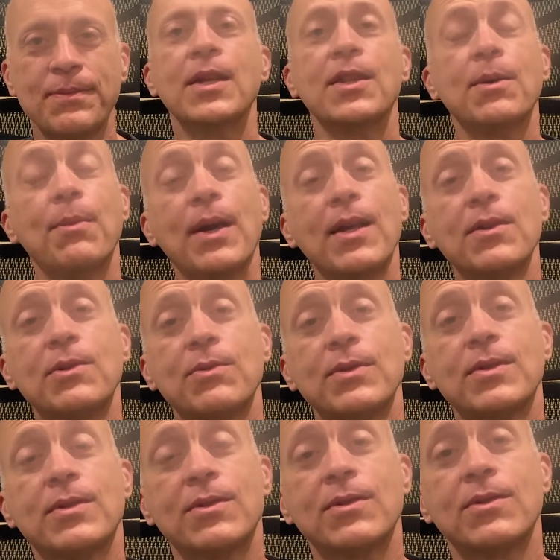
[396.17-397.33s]
The mileage was
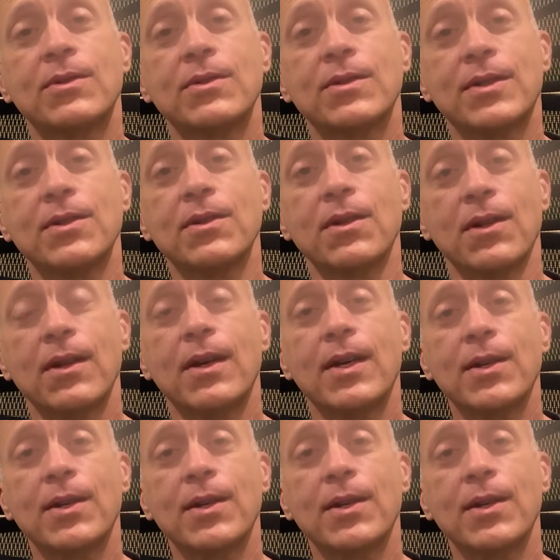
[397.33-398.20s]
still a lot.